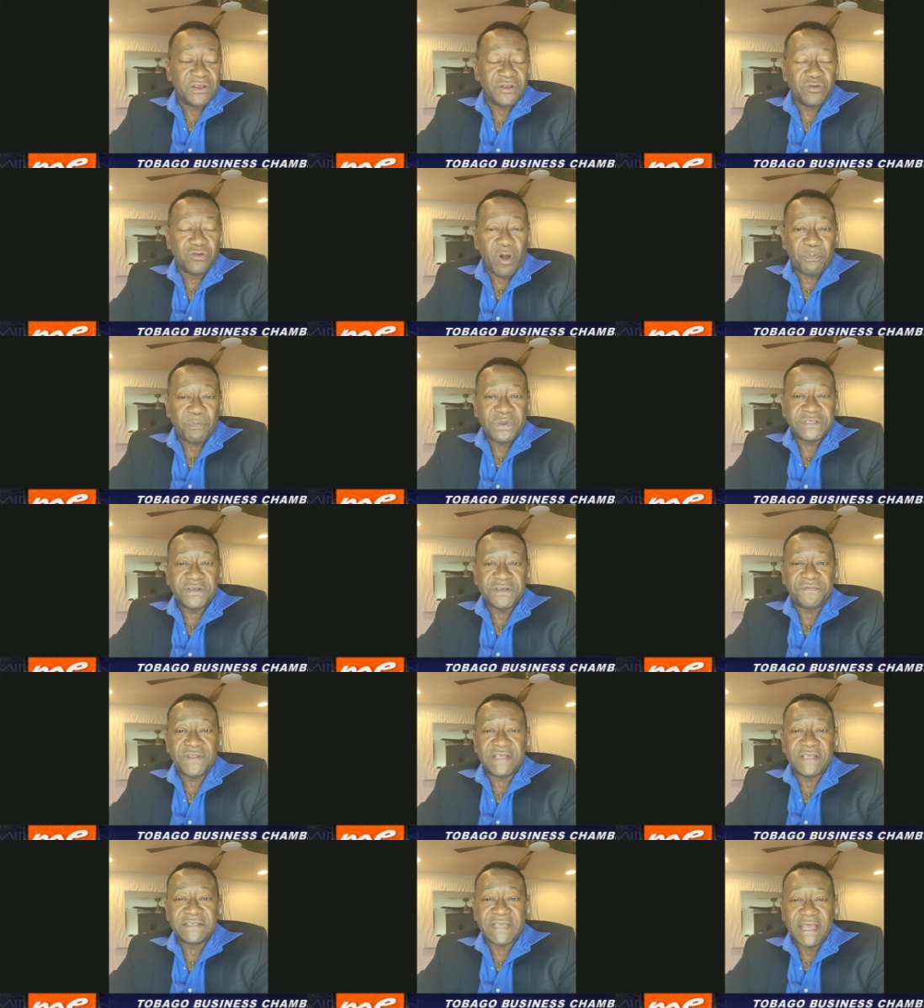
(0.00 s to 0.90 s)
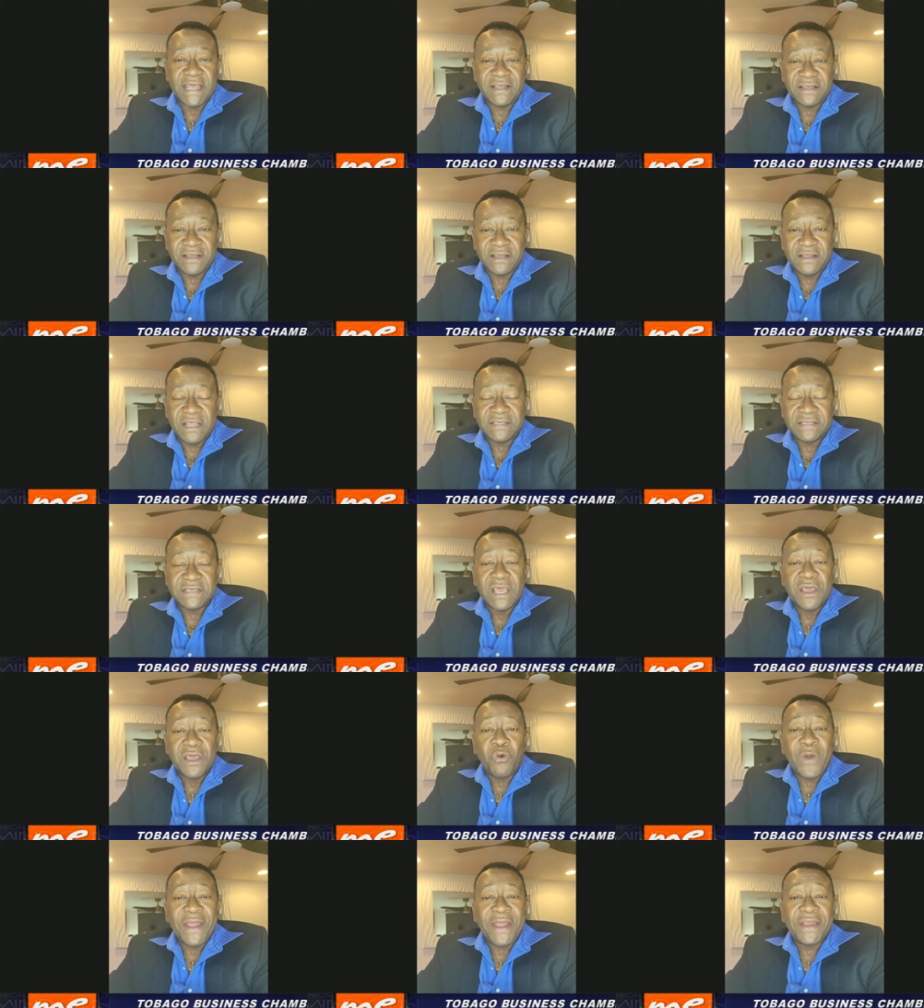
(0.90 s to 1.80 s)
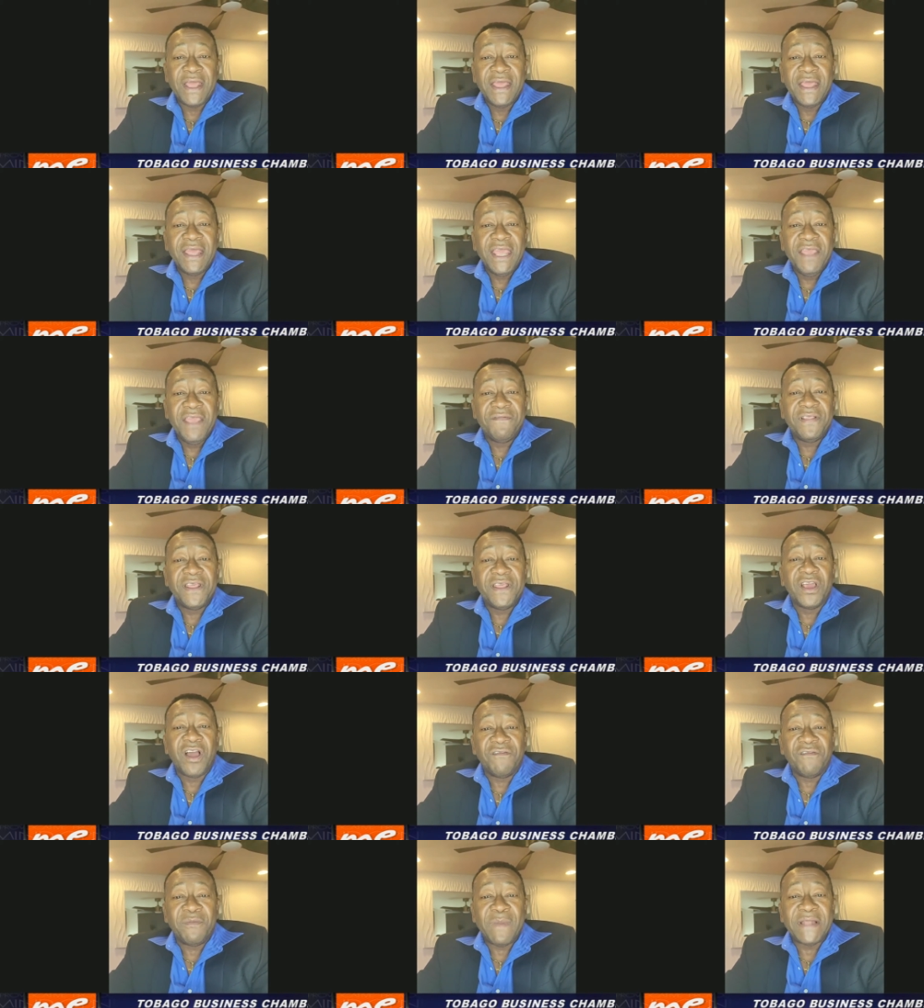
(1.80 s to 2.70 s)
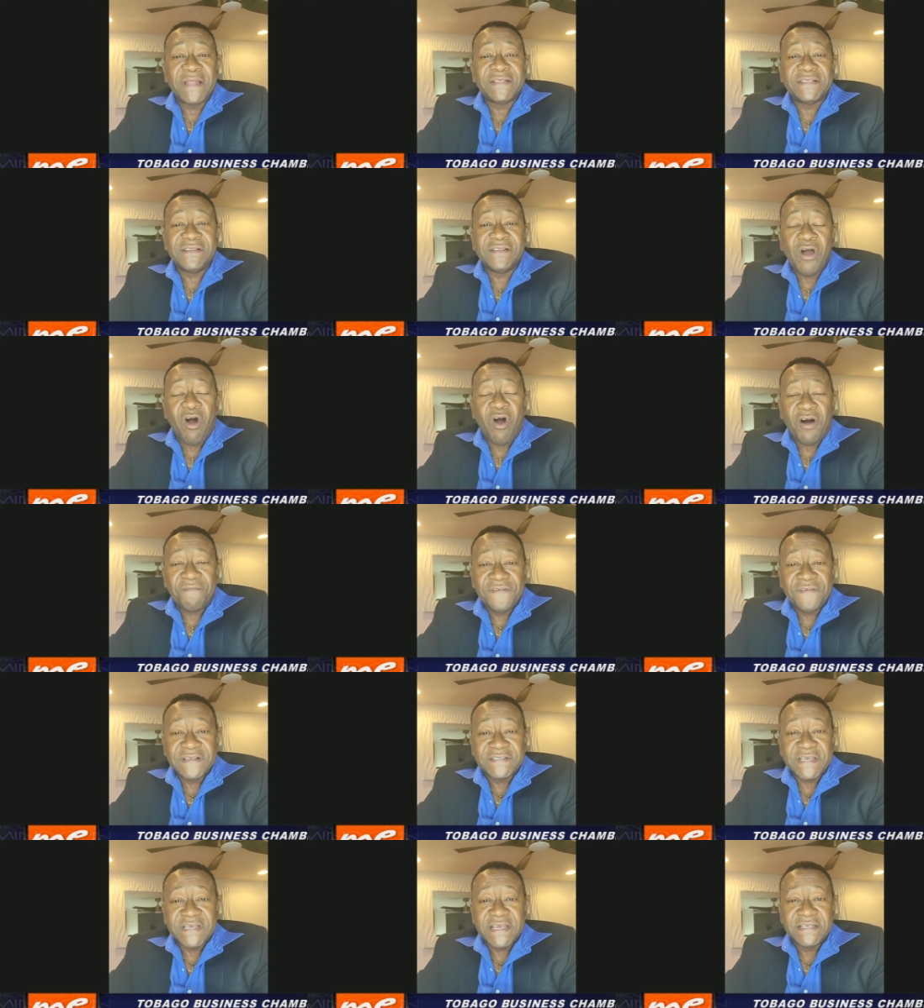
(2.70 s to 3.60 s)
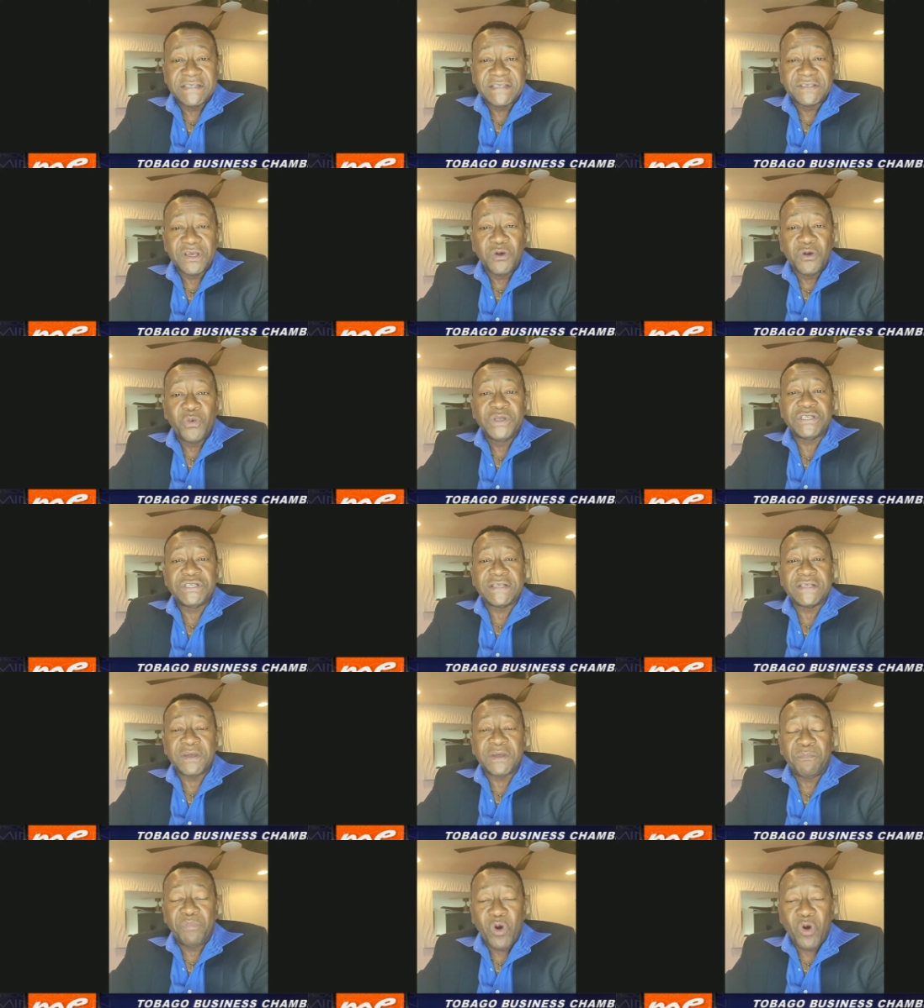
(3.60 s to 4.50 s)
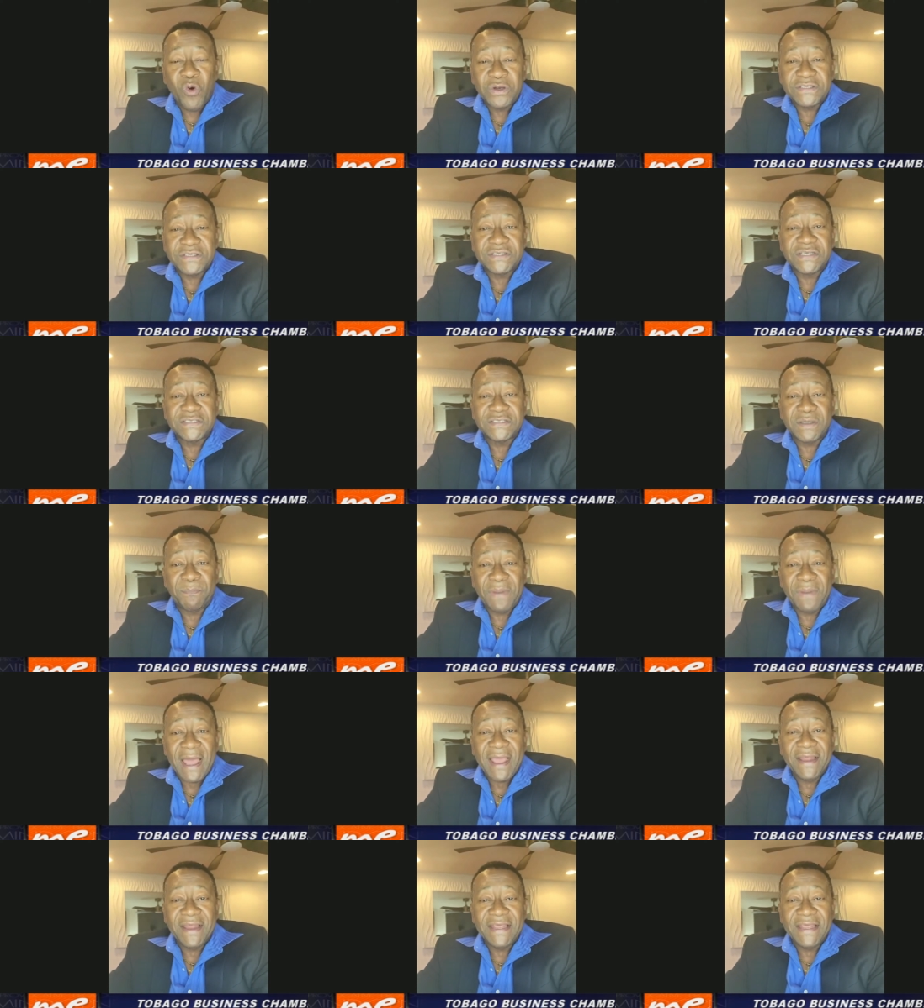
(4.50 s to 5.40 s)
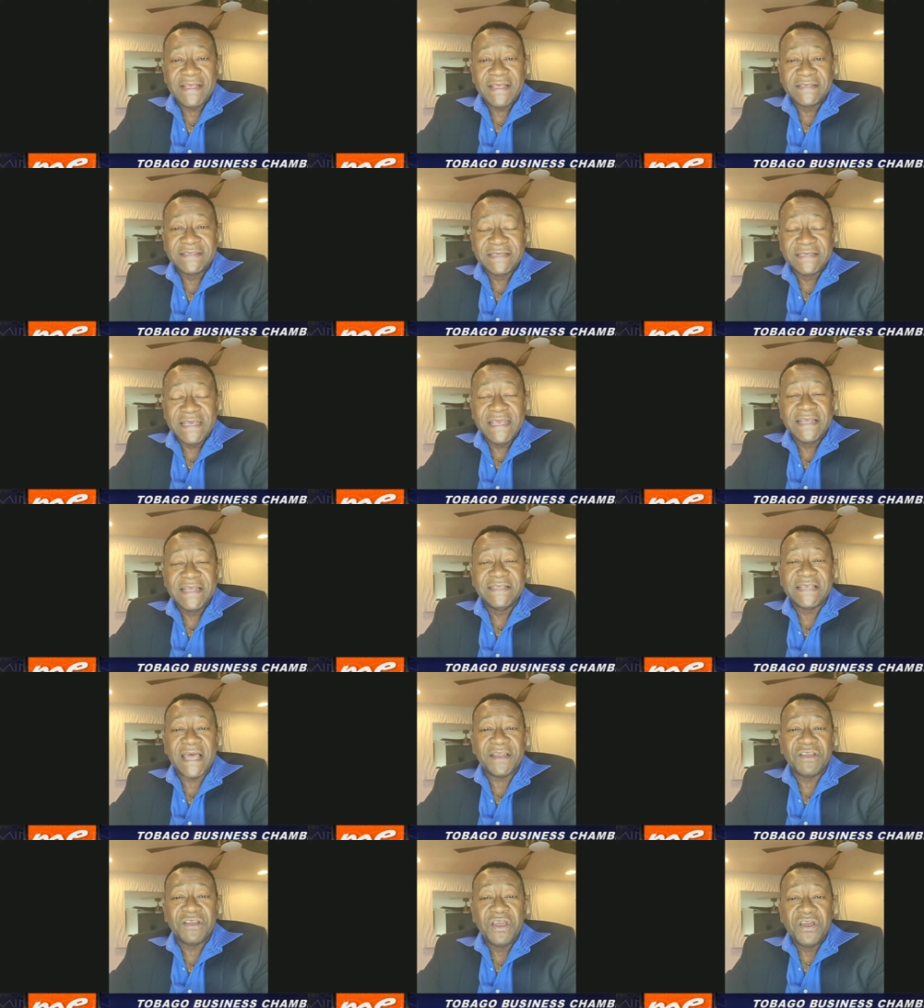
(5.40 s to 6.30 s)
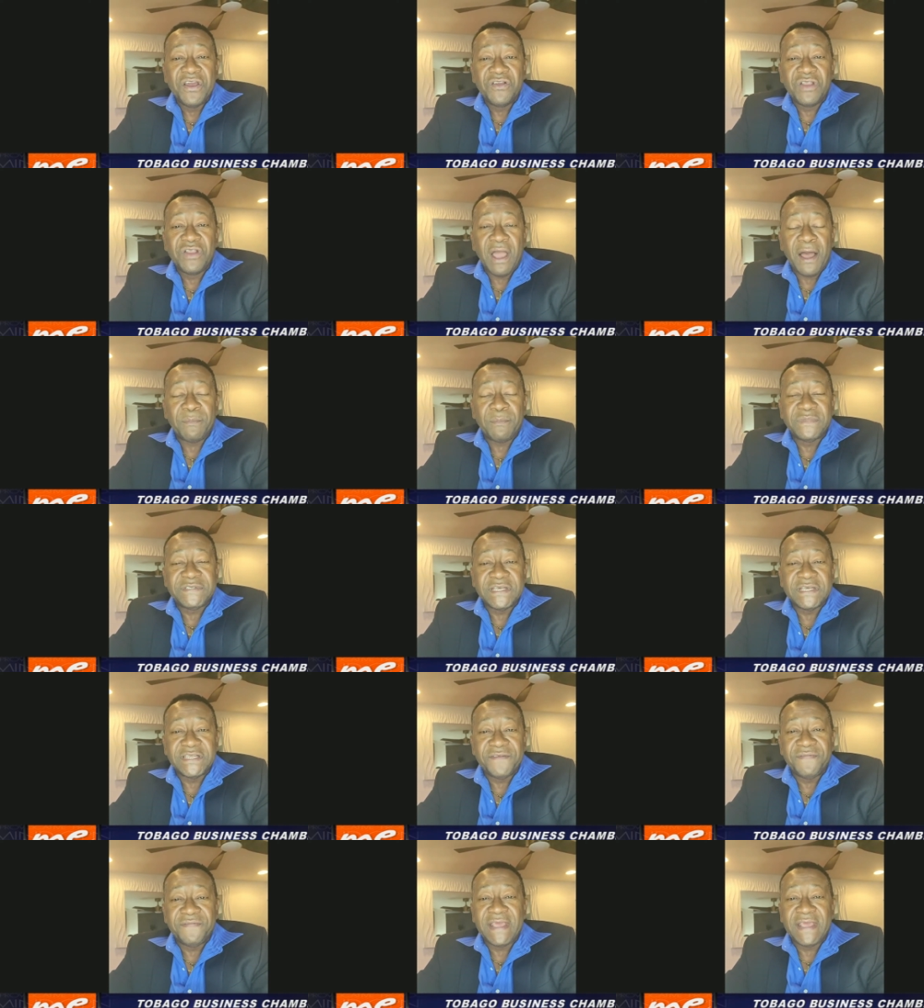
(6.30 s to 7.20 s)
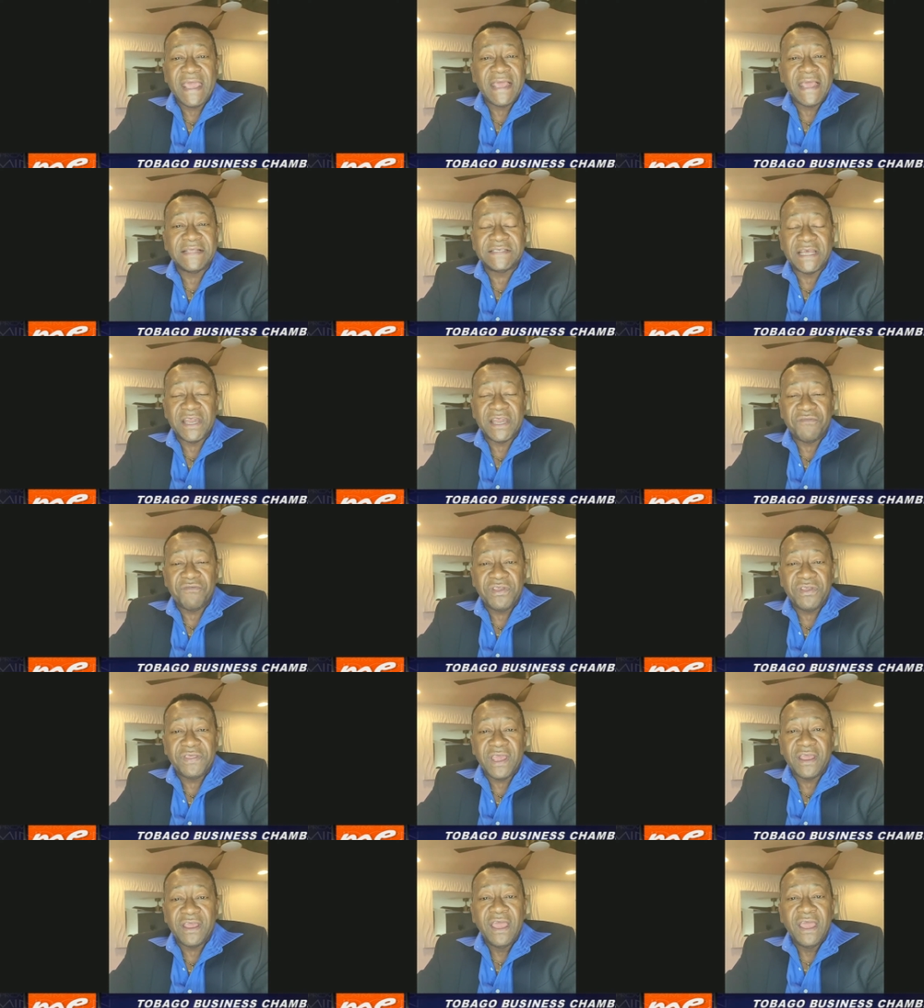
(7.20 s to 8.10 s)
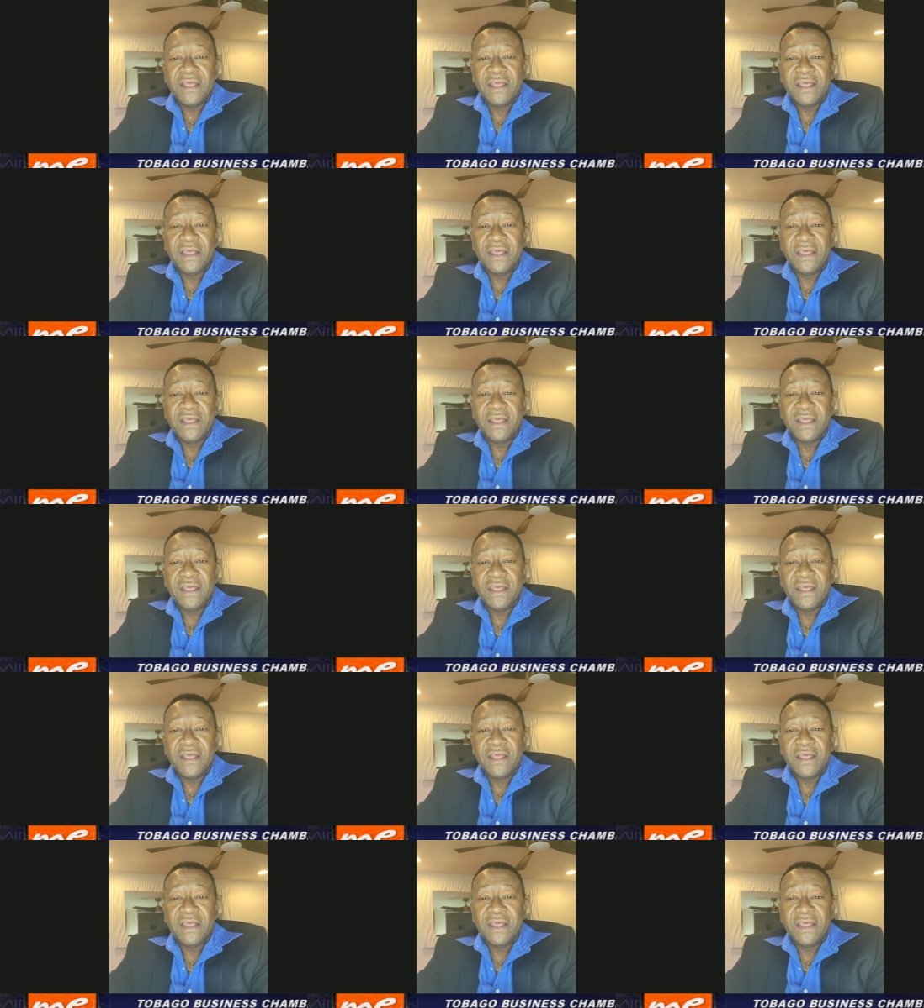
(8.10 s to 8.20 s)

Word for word: copies of this, get this, when even the government offices, which are supposed to supply these deeds and um, certificates and everything,